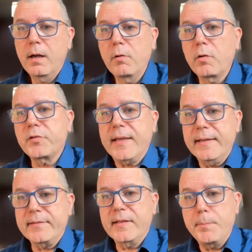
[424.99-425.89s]
low
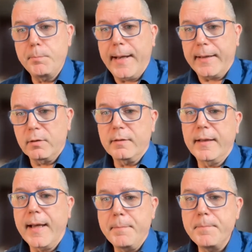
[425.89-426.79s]
skills impact on
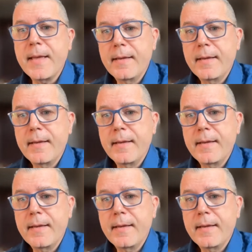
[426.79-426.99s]
them.